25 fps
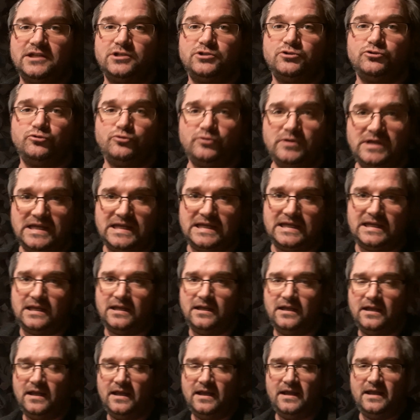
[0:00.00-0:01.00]
tree.
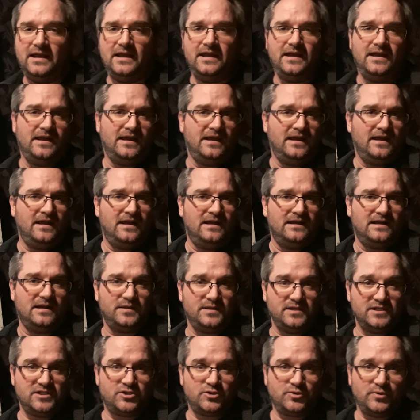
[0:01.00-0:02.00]
Now
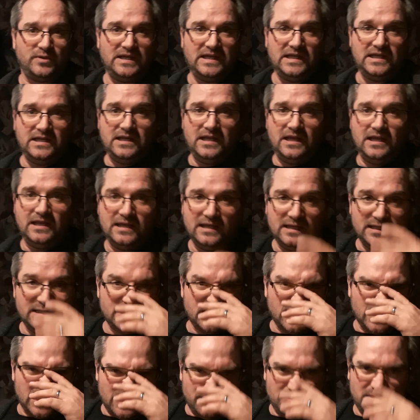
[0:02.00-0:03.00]
this tree is
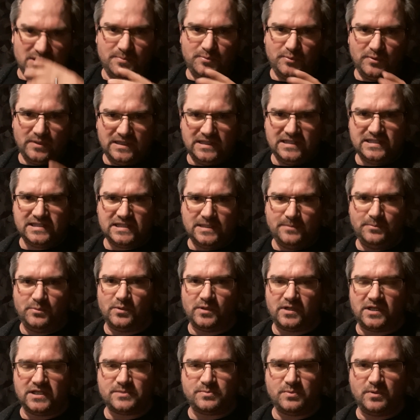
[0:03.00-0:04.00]
going to be pretty simple
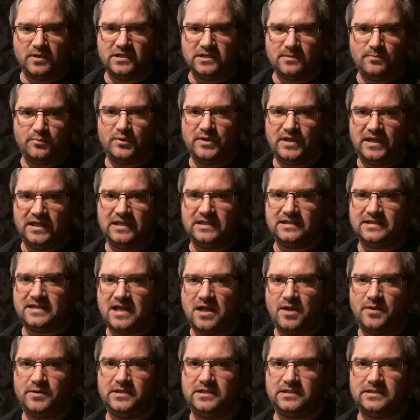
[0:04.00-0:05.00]
because we're going to break it
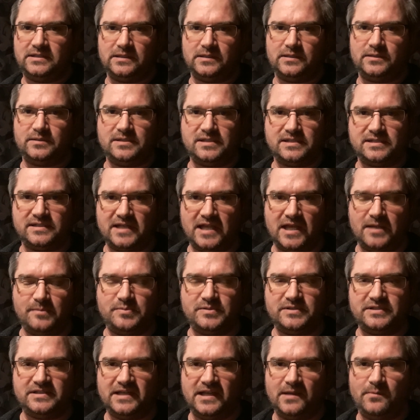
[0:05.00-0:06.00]
down into little
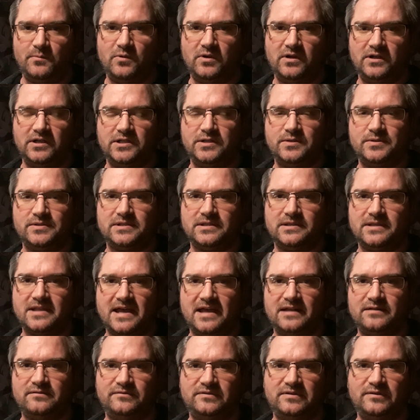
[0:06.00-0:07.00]
steps, and we're going to use a
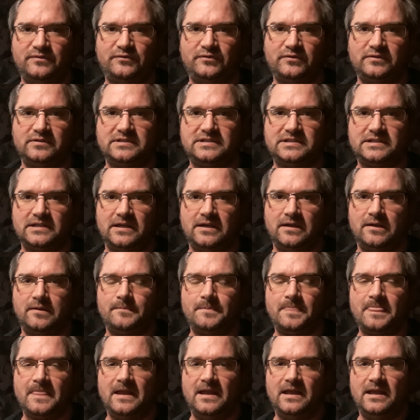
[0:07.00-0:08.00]
lot of different
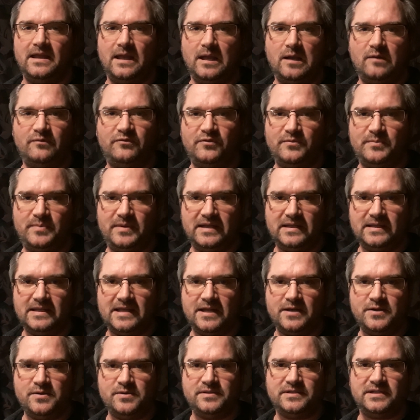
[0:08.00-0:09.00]
alphabet
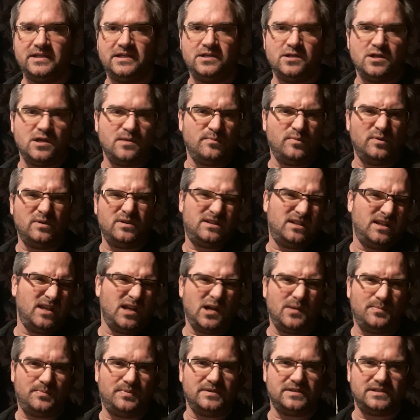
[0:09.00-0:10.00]
letters and numbers to
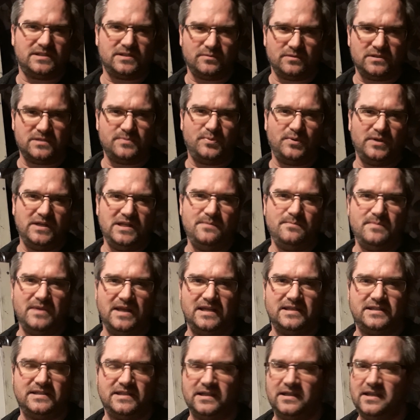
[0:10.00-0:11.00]
help us. So it's pretty
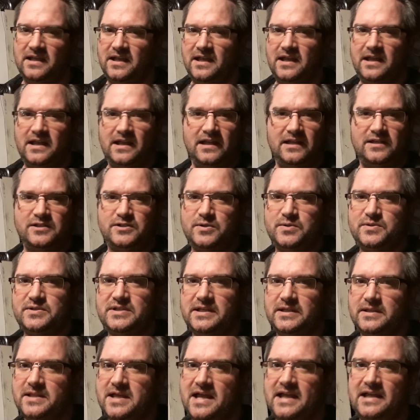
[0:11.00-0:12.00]
basic. It's
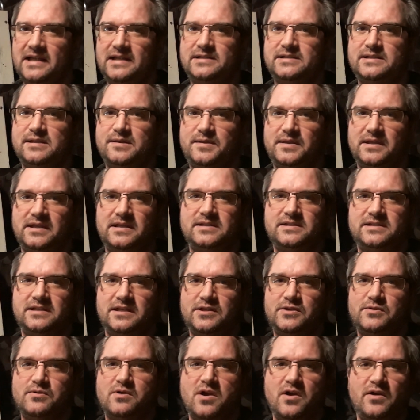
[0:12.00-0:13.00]
using lines and things that
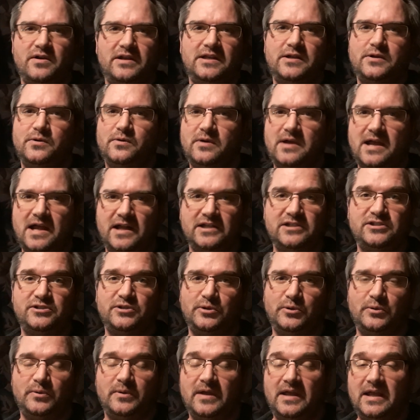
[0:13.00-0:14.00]
you already know how to
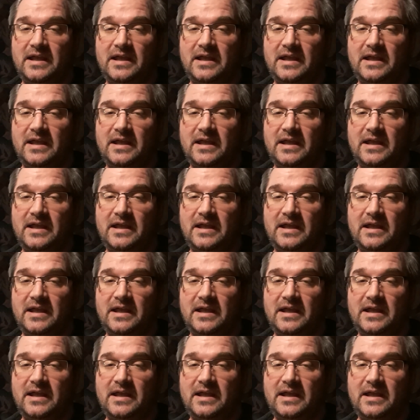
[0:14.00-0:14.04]
do.